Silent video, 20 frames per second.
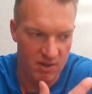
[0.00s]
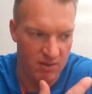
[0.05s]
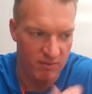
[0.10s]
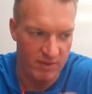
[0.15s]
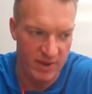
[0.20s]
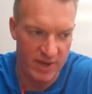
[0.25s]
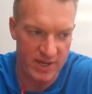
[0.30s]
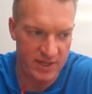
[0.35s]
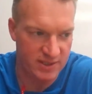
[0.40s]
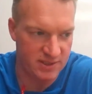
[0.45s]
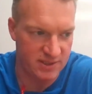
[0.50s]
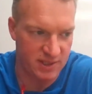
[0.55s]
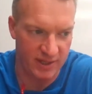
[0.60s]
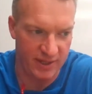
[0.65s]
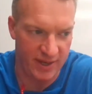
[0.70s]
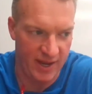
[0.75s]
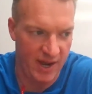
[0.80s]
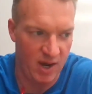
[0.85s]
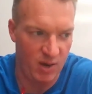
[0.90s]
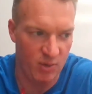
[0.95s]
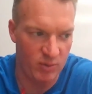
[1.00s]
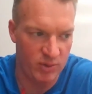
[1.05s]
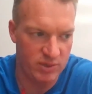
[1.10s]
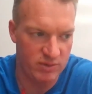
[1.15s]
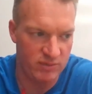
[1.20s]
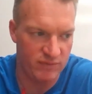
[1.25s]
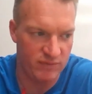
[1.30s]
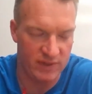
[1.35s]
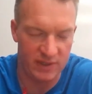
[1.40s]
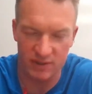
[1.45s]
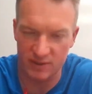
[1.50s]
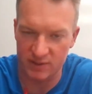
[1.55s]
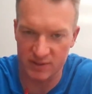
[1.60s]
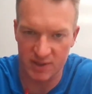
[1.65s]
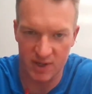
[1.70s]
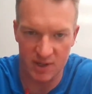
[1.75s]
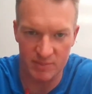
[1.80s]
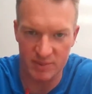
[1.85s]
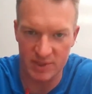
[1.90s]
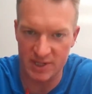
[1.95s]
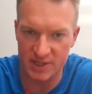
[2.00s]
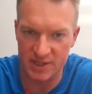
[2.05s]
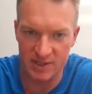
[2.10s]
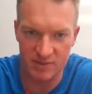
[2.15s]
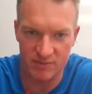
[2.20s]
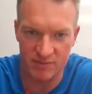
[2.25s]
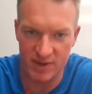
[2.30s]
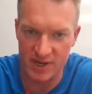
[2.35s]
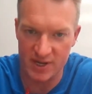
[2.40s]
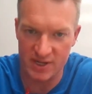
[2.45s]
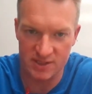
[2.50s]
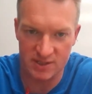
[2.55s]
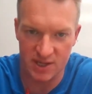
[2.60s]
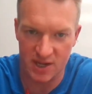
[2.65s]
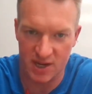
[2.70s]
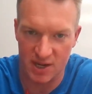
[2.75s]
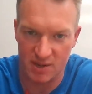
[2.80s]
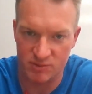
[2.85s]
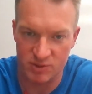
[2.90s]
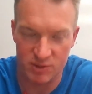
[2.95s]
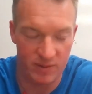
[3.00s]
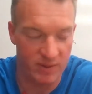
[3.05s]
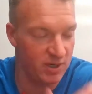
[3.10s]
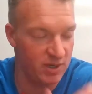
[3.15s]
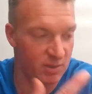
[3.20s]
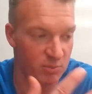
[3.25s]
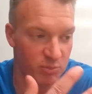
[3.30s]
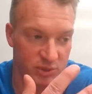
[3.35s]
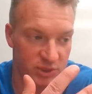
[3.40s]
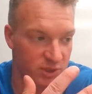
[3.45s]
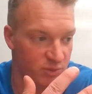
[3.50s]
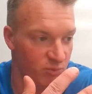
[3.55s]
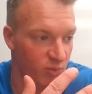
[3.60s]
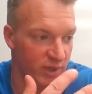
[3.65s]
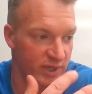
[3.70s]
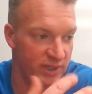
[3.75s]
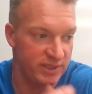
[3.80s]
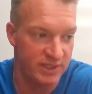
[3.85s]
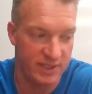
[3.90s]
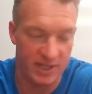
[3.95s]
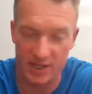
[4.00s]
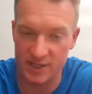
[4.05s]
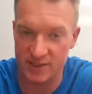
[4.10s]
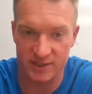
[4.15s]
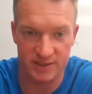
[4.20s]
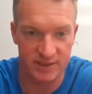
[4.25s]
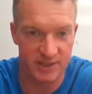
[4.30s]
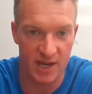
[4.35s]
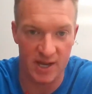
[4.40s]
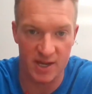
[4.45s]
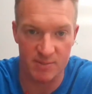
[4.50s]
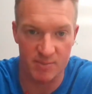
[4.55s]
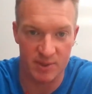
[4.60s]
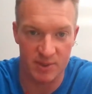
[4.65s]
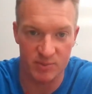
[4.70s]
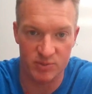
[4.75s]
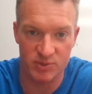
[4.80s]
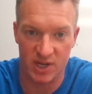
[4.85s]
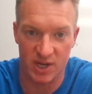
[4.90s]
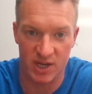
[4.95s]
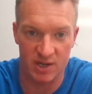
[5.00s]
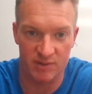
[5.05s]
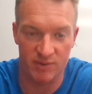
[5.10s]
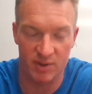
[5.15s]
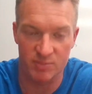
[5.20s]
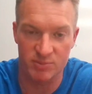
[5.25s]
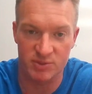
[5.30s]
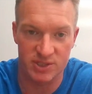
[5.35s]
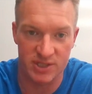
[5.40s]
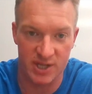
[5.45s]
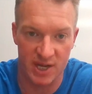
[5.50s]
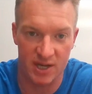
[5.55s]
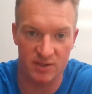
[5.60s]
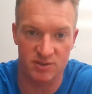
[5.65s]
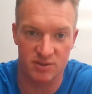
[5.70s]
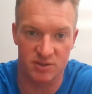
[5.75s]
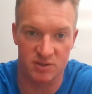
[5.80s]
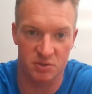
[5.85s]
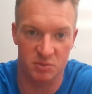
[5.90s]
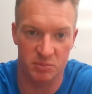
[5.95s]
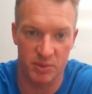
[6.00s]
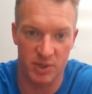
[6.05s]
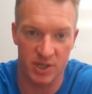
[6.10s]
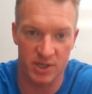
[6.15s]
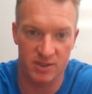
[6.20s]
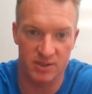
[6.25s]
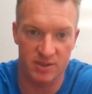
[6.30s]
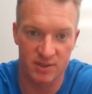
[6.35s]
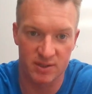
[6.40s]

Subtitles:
Vegas, how were you feeling coming into the Vegas games? You ended up with the win at the end of the day, but it was kind of ups and downs a little bit.